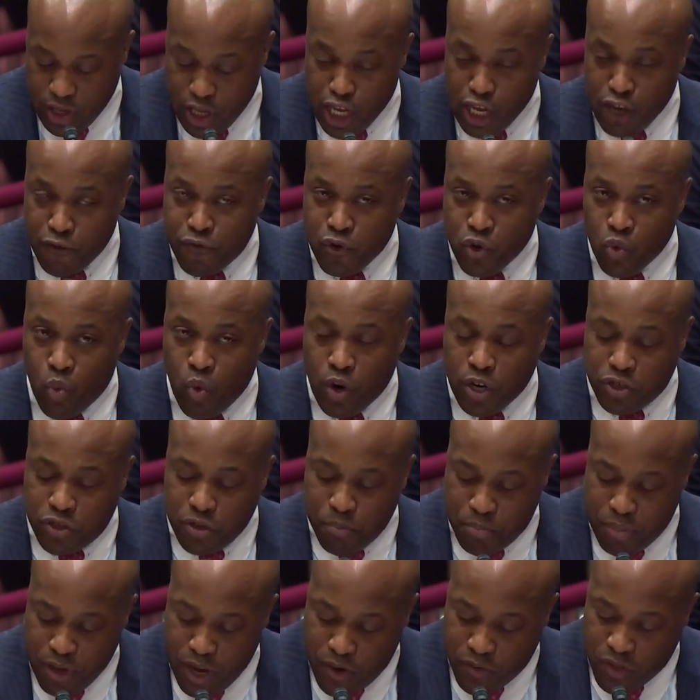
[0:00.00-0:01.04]
If you want to
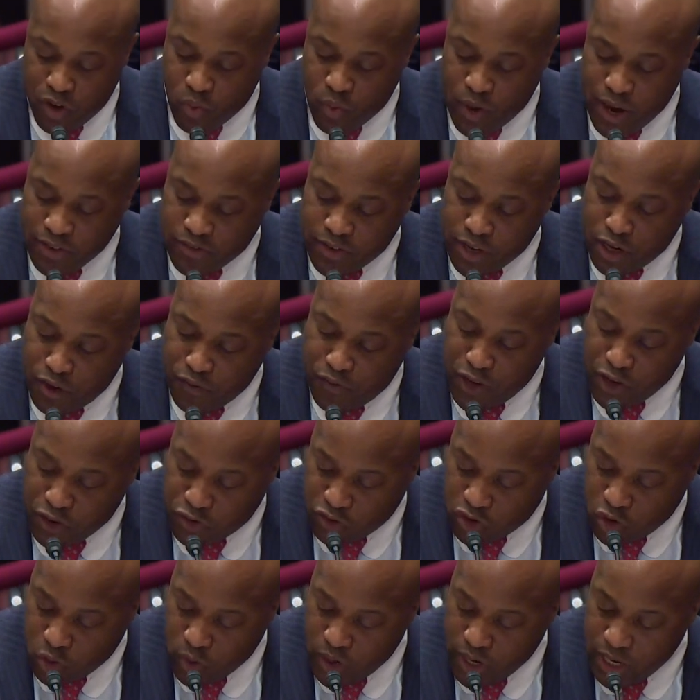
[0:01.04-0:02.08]
be on the right side of
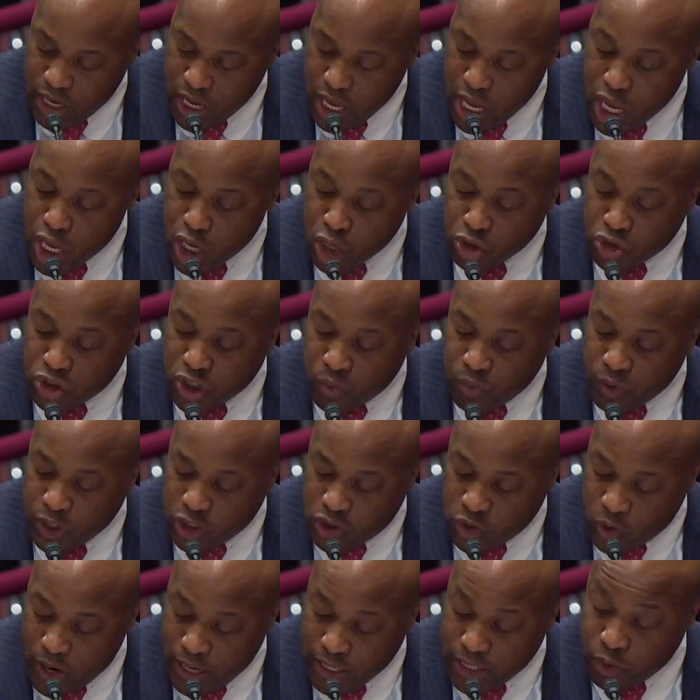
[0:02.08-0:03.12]
history, you should
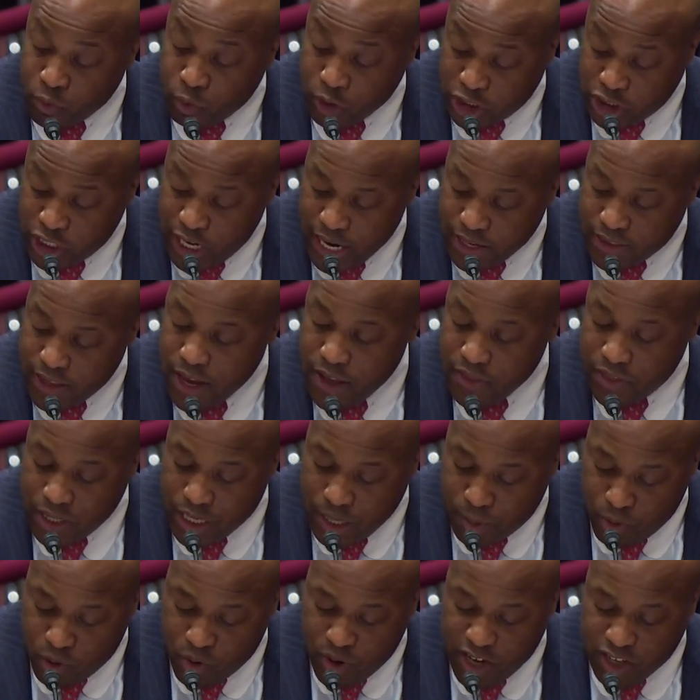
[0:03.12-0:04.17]
reject the
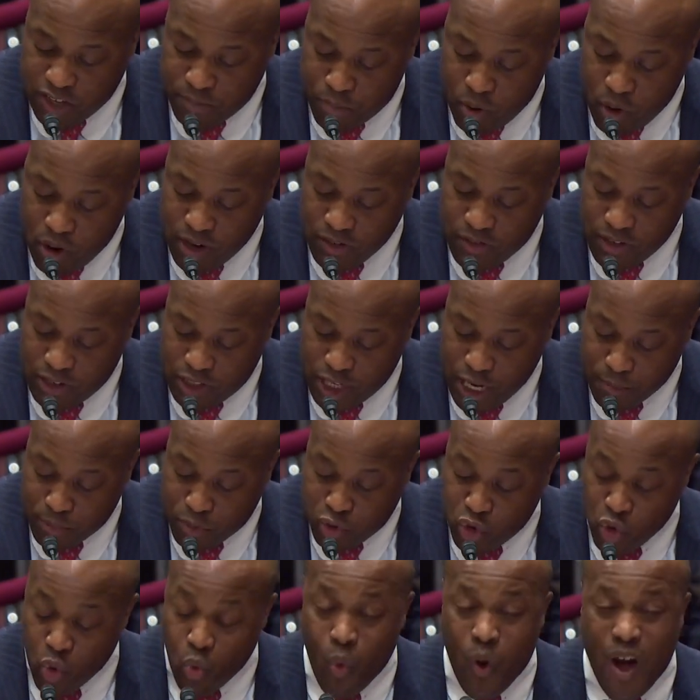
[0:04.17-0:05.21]
Democrats' Party's
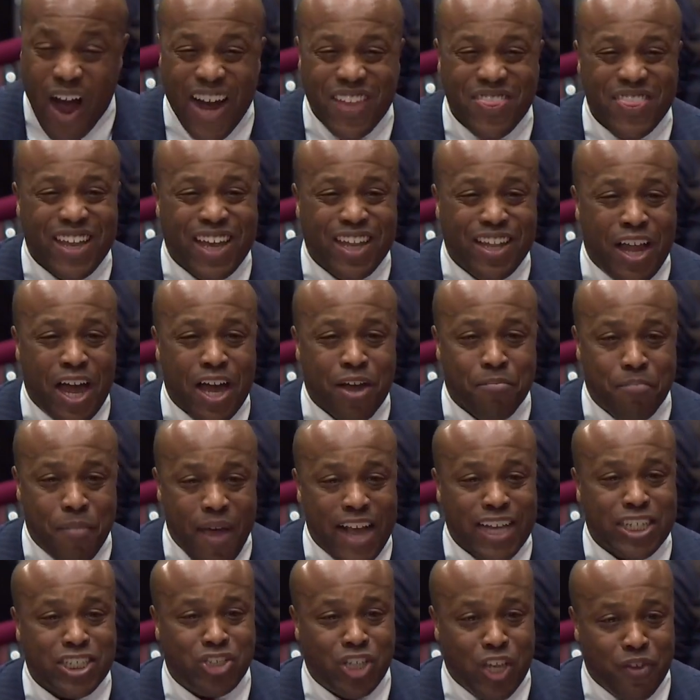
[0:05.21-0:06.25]
attempt to wind the clock
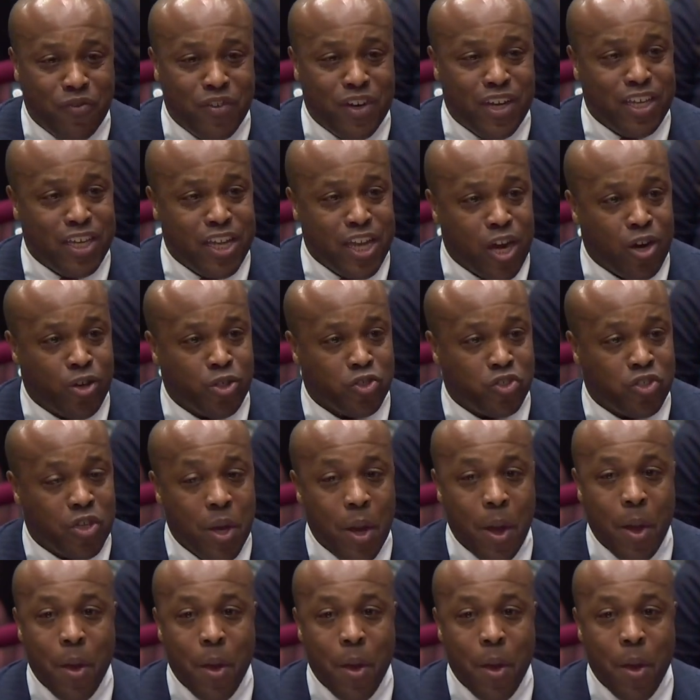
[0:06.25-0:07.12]
back 70 years.